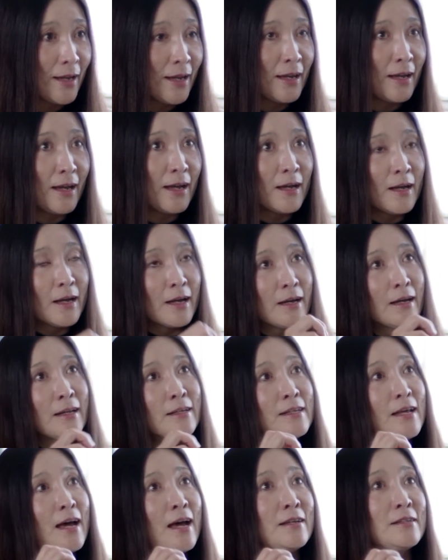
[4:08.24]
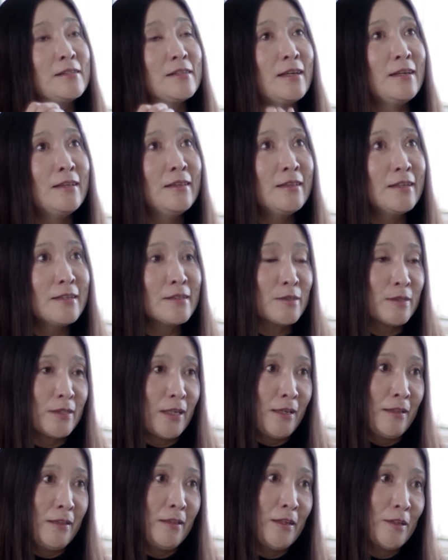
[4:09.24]
Uh, uh, uh, and, and in this
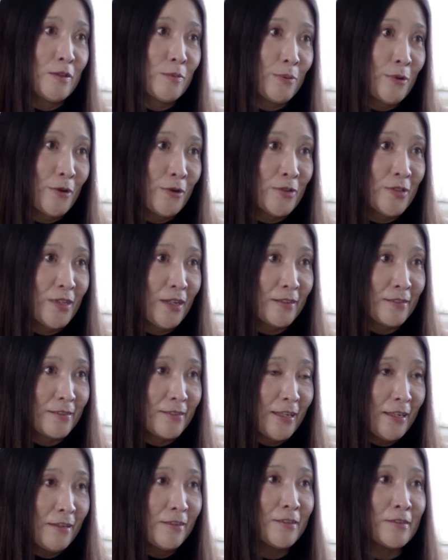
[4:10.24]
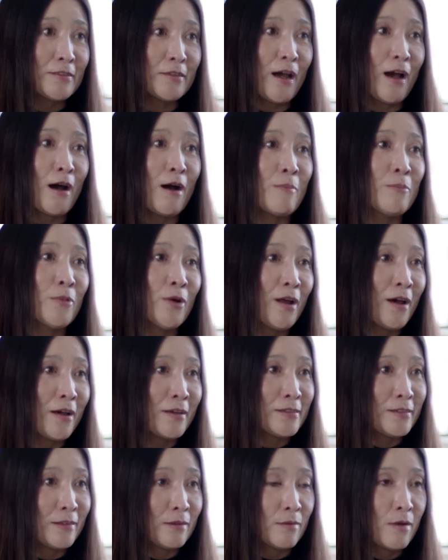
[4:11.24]
in this process, in this
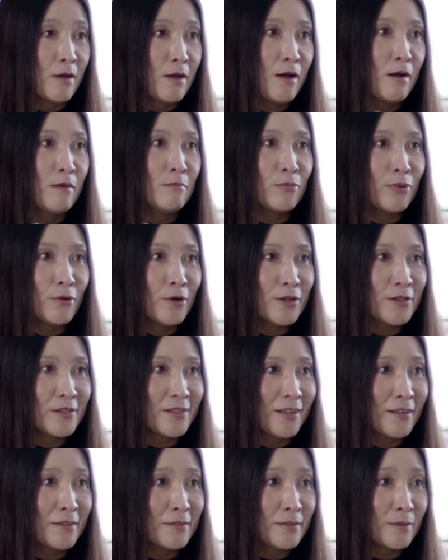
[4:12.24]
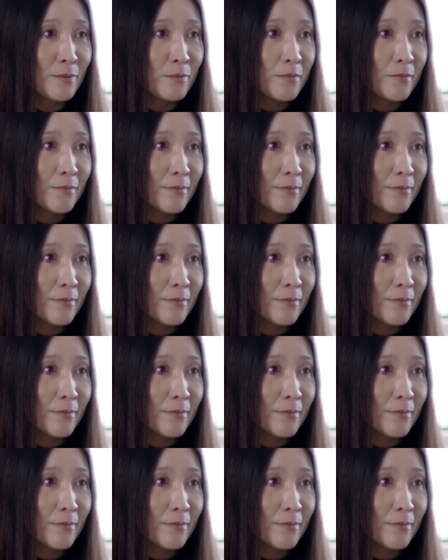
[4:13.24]
harmonizing process,